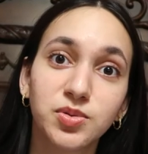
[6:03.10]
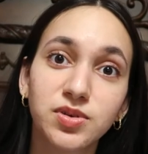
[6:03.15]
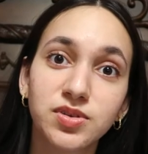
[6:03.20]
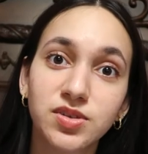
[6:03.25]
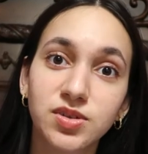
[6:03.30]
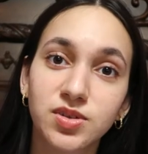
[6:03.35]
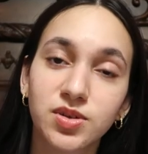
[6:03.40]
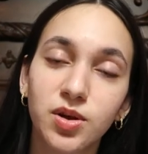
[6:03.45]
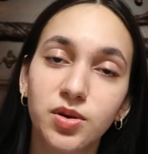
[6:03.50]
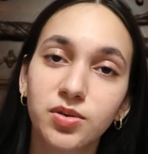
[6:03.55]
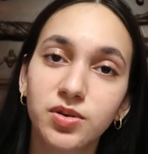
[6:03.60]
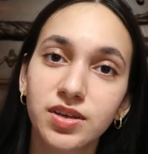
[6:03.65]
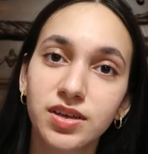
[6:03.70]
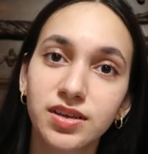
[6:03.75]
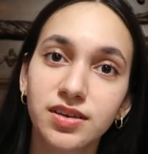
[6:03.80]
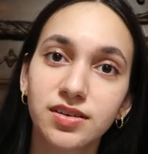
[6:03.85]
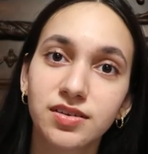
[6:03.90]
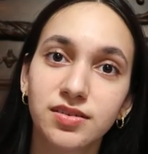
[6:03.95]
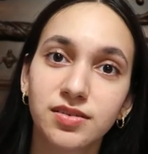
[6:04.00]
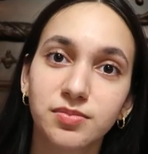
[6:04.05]
will
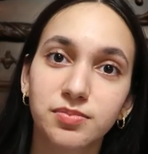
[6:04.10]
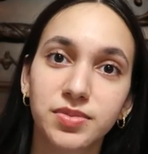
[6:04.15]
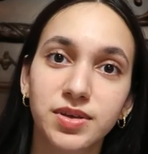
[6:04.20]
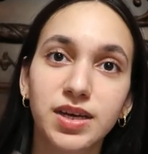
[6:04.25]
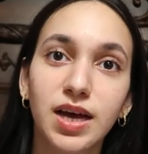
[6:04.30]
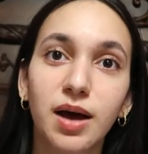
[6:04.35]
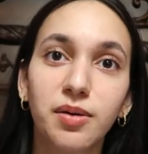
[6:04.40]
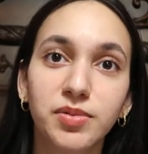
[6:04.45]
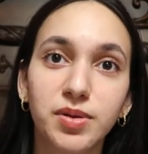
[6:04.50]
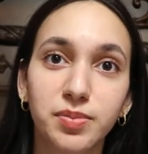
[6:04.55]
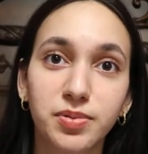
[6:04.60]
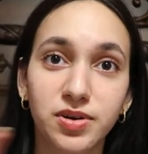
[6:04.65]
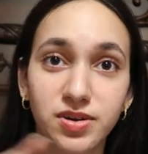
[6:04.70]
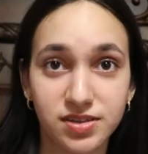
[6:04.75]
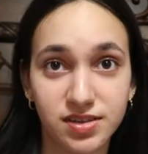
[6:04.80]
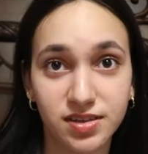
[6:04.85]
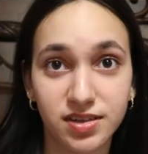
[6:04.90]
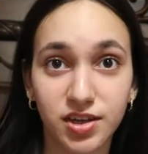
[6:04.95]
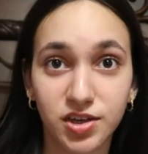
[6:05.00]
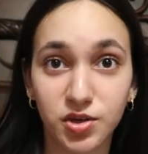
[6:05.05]
slowly become the
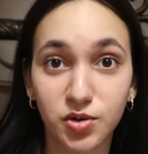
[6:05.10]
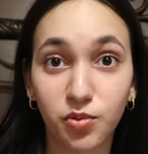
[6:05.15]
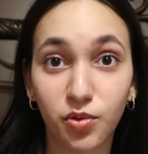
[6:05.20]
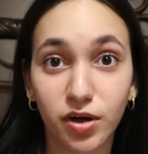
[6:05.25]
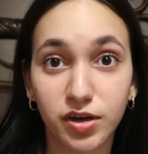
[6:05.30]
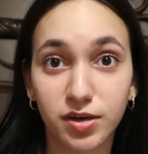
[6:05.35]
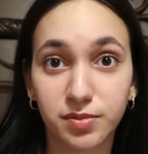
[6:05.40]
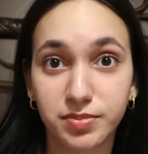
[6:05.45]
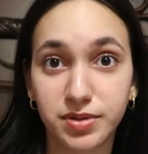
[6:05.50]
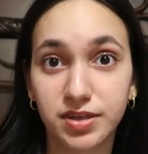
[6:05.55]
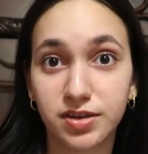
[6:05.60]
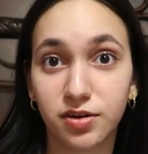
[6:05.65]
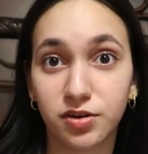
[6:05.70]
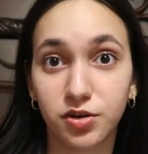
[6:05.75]
person that you want to be,